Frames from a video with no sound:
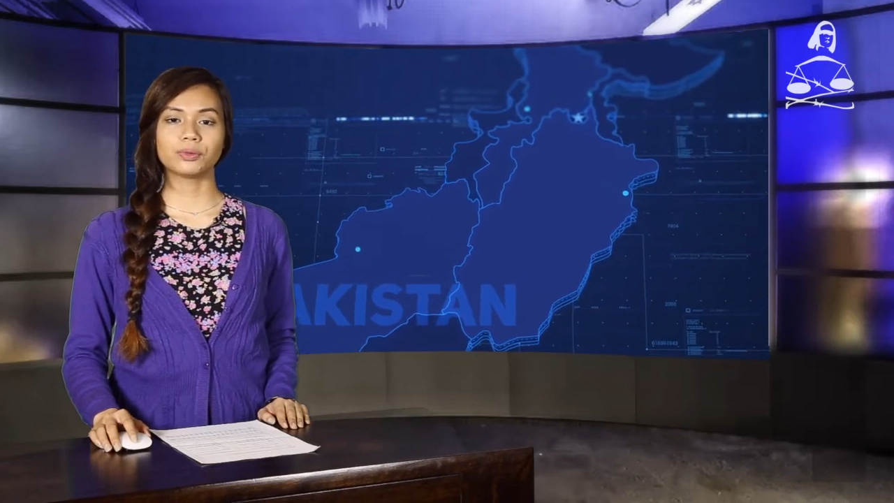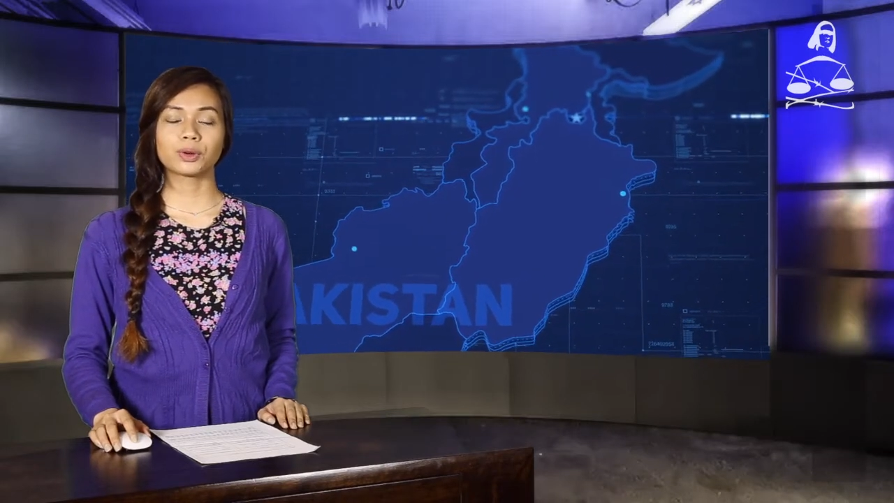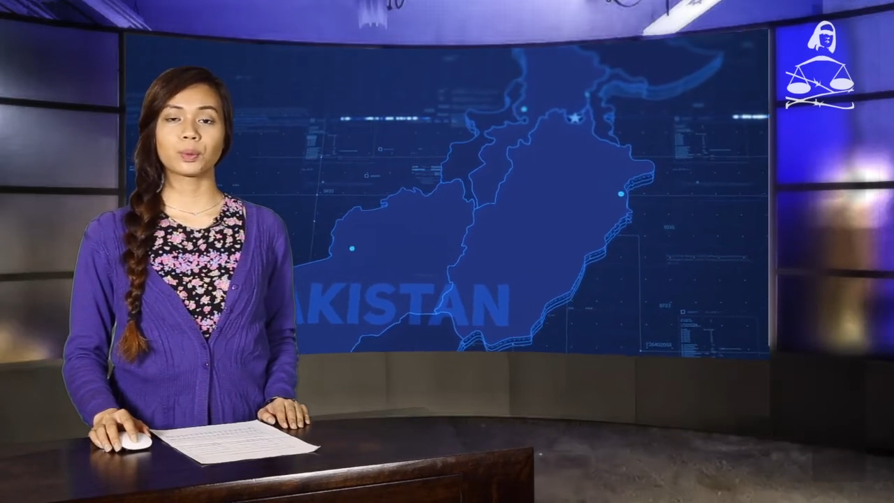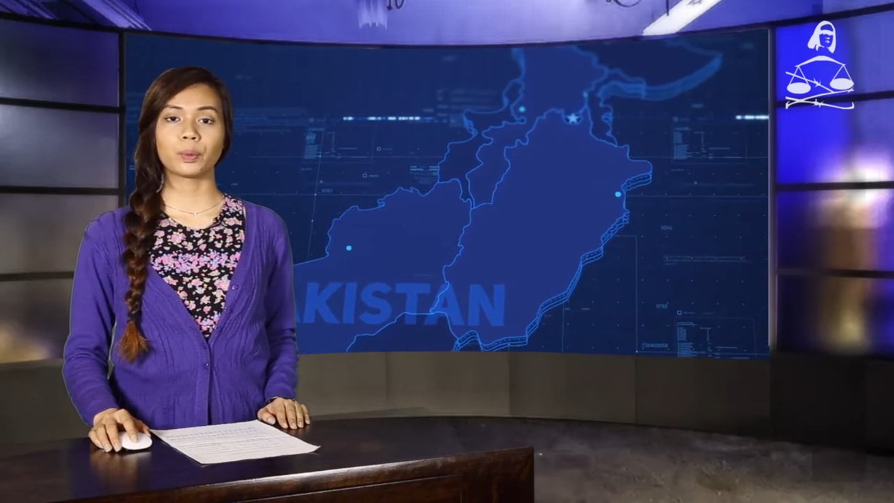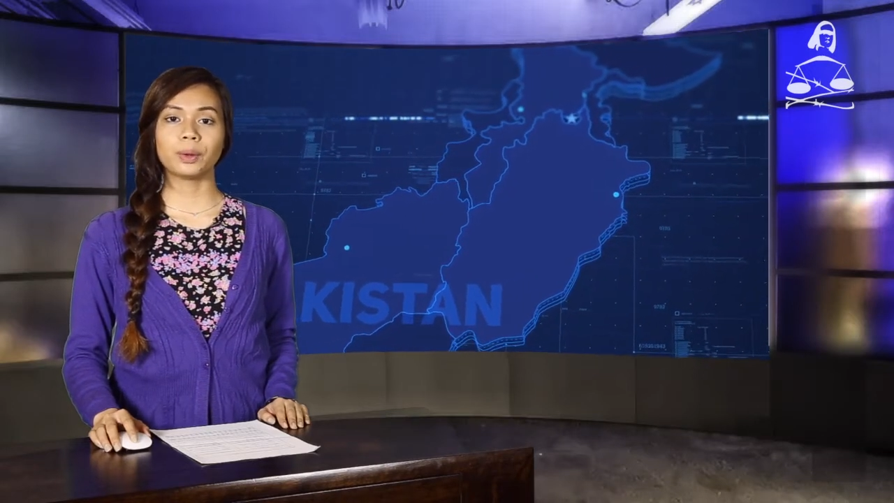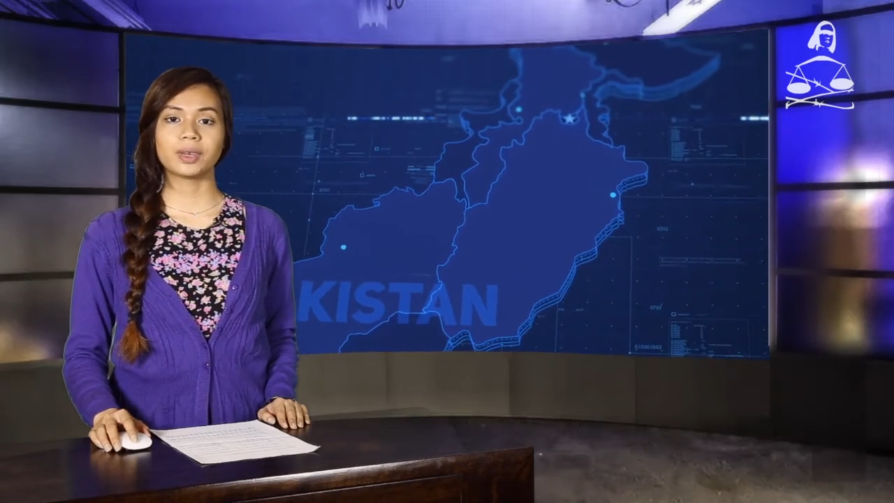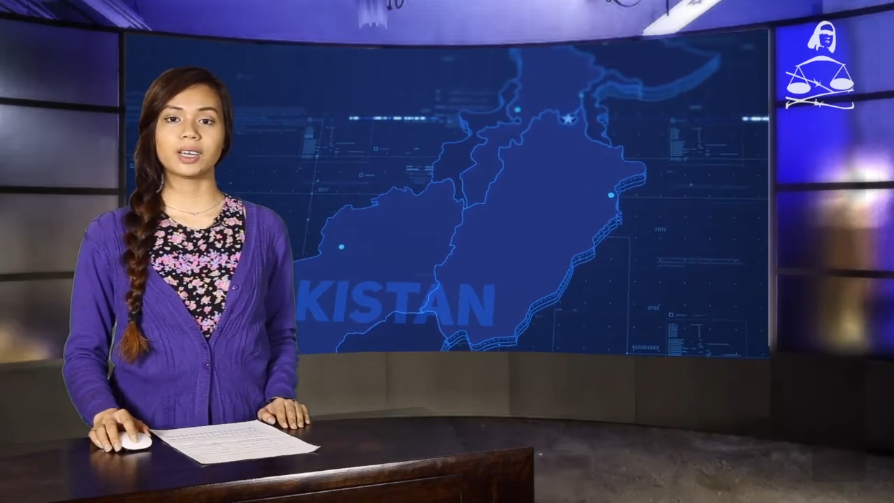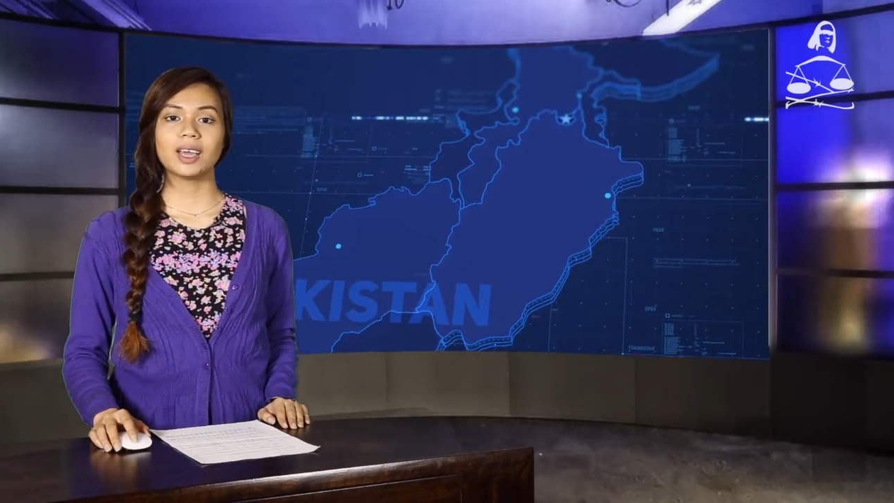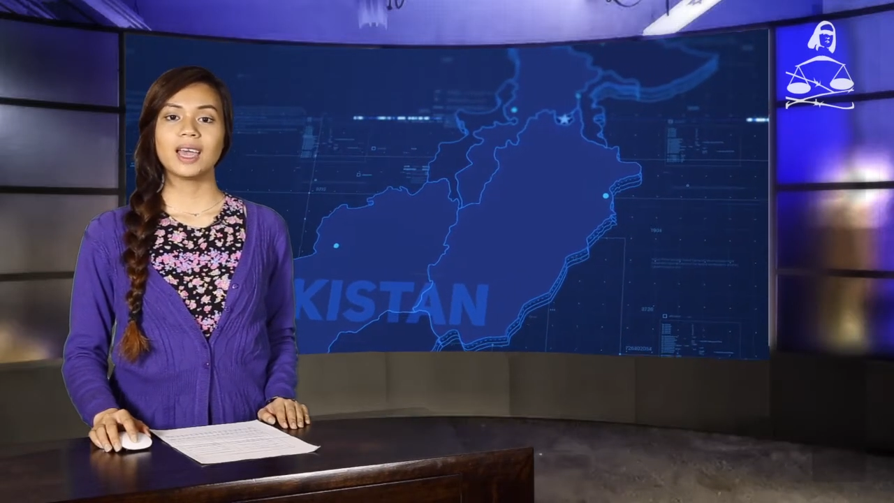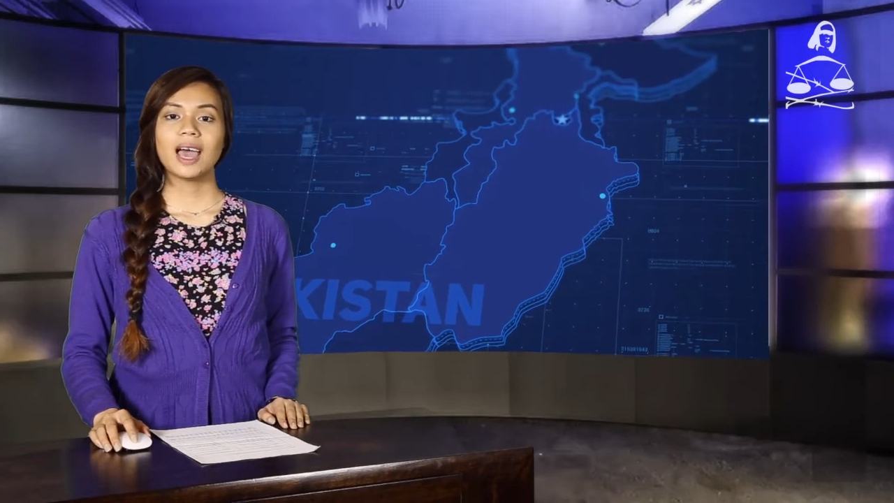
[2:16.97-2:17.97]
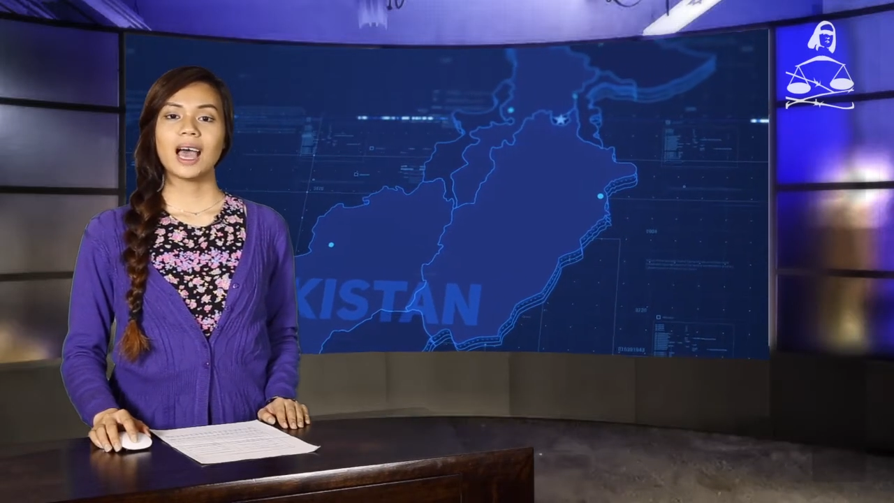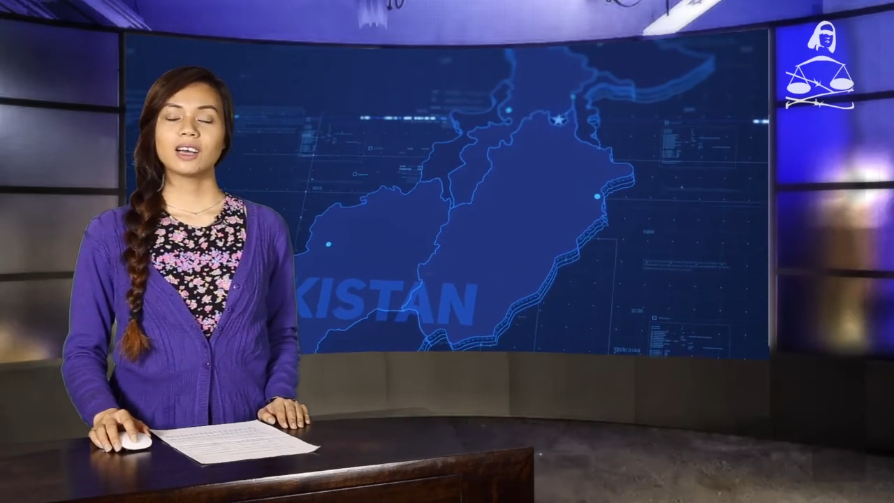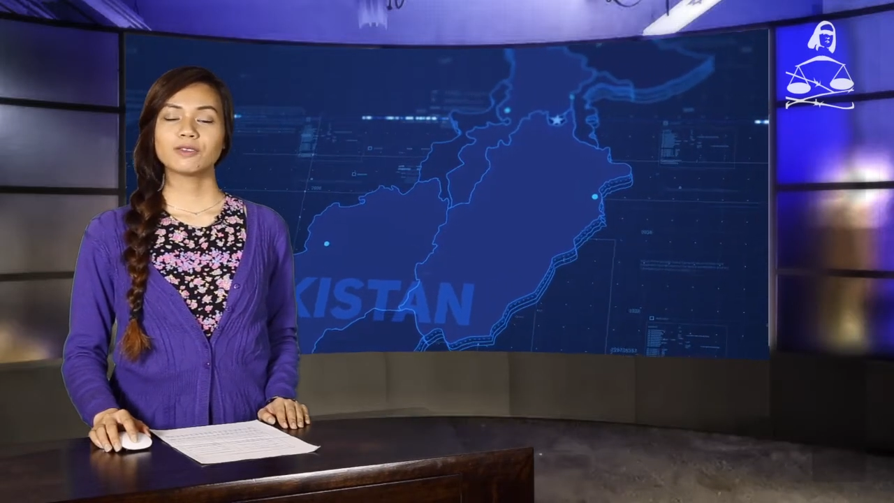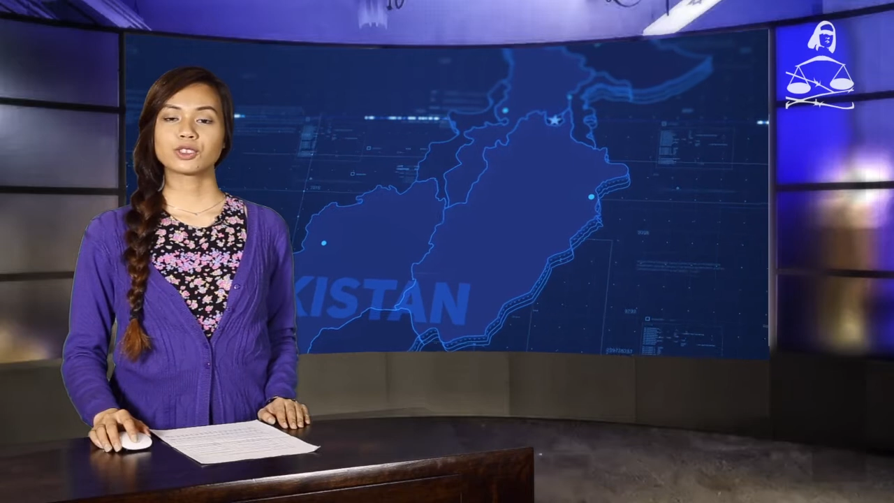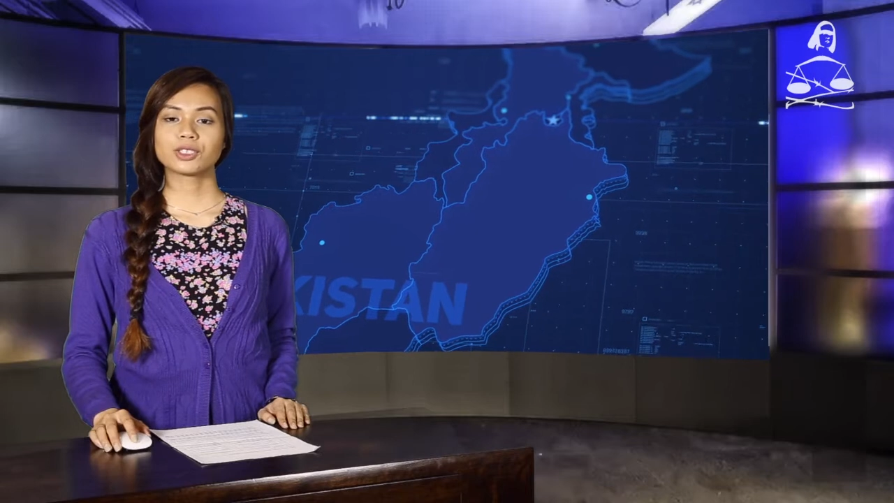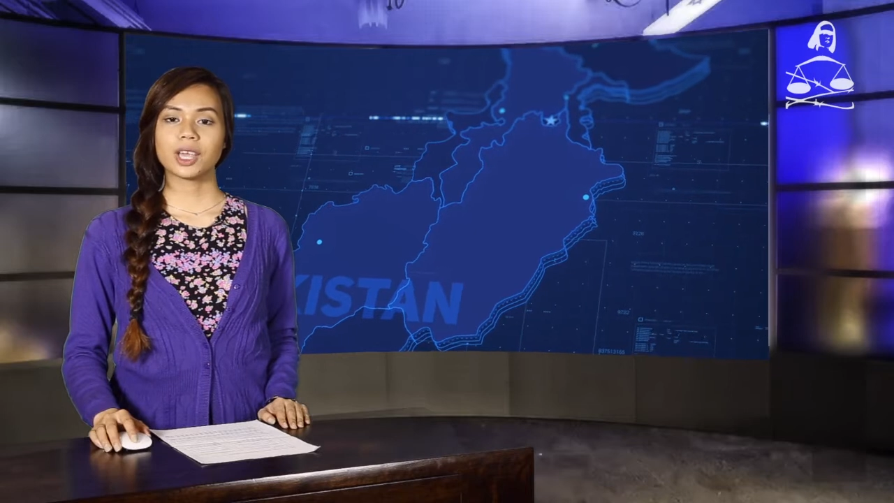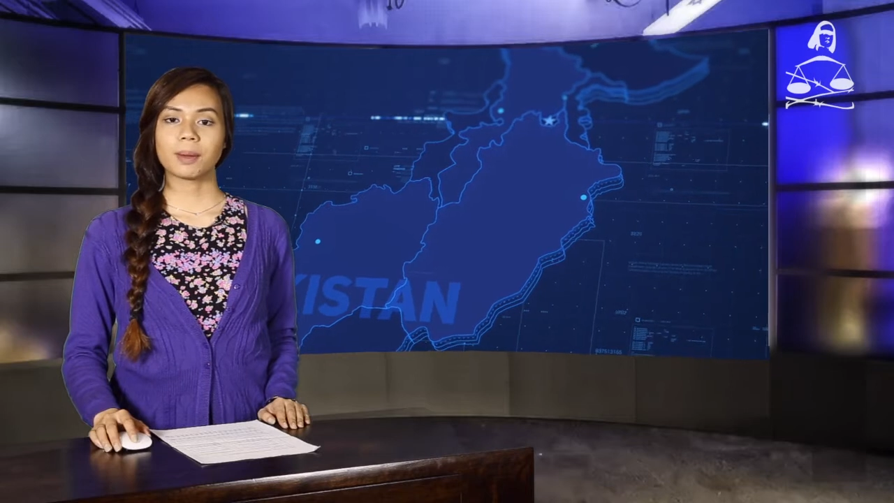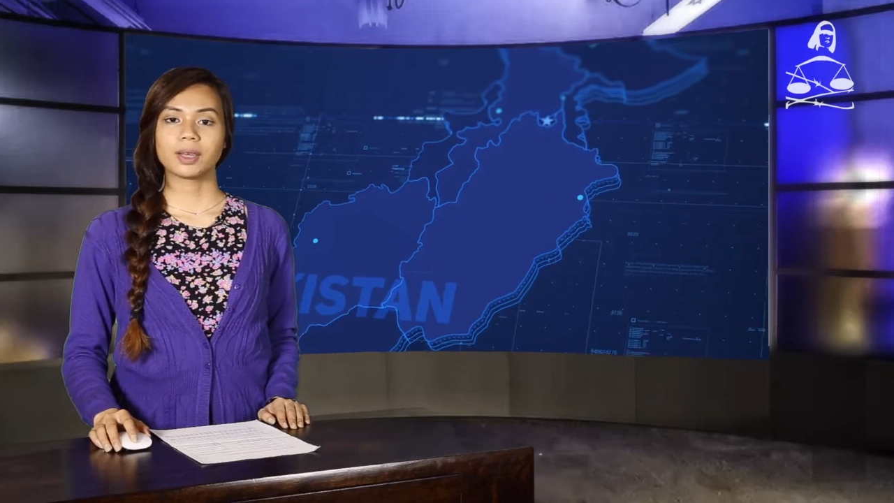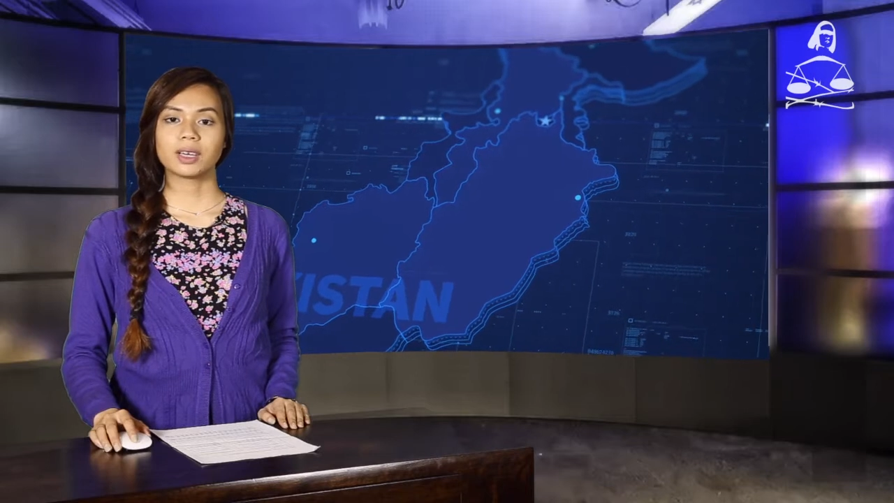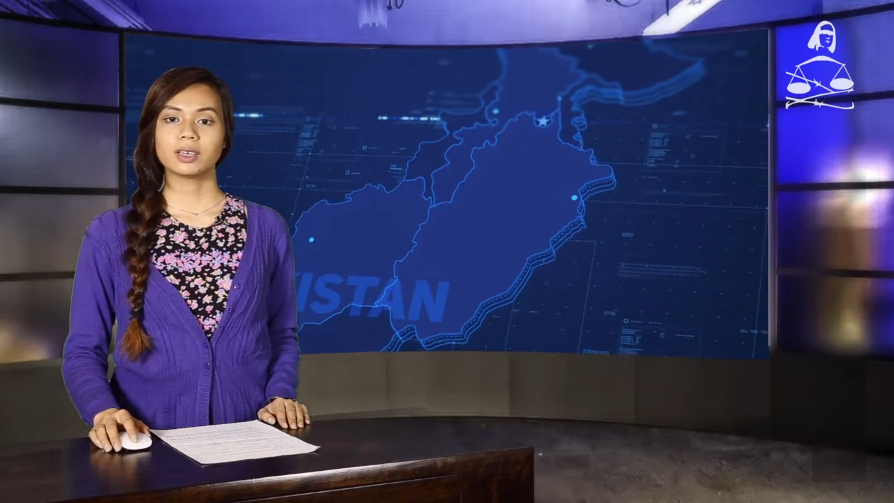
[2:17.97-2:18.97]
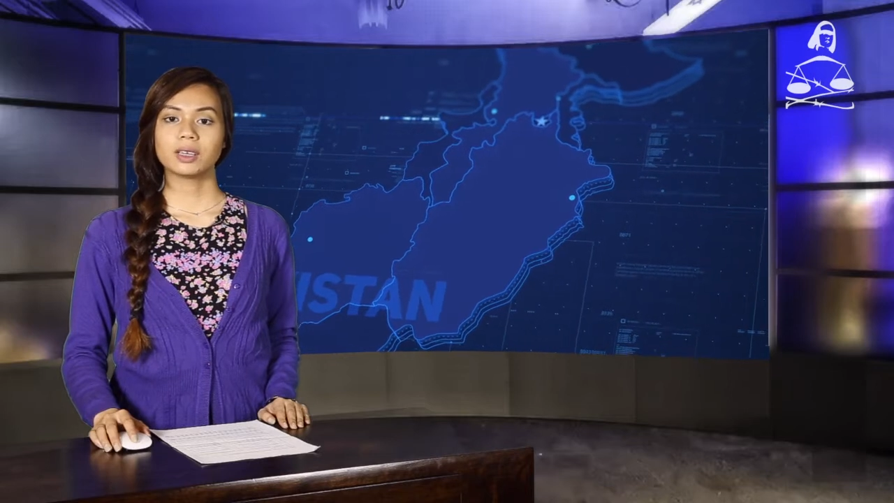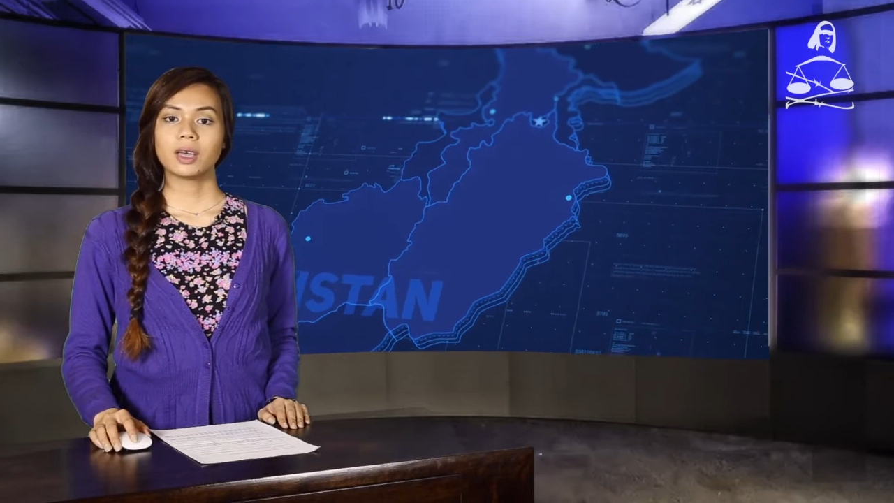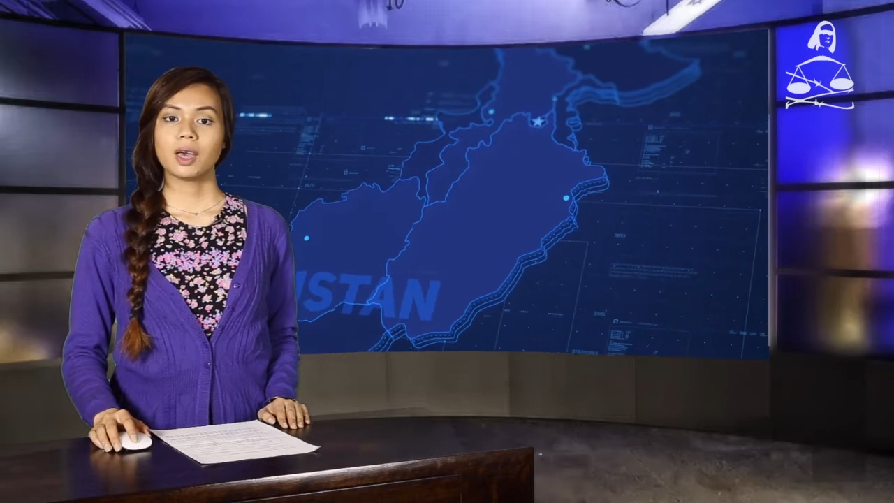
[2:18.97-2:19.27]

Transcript: for women after Yemen,